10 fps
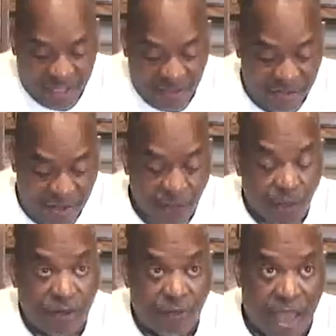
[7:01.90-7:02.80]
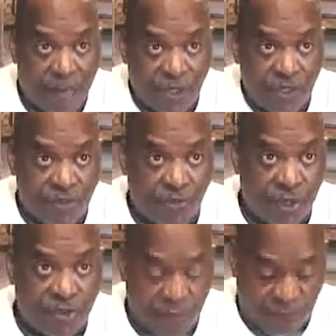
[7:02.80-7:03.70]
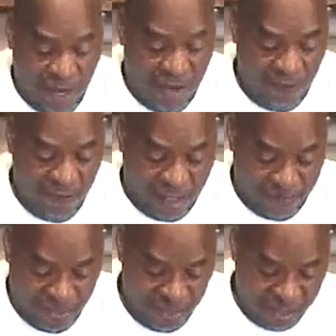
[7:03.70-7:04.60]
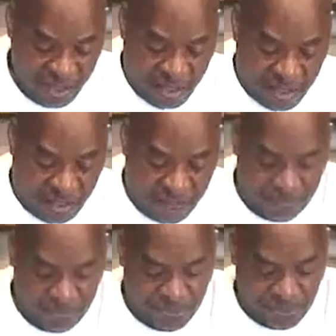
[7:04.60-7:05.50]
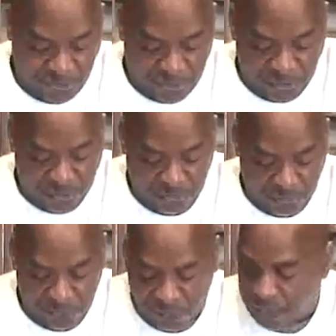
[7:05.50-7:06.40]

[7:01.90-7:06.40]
because I'm going to wrap this with Saran Wrap and put this into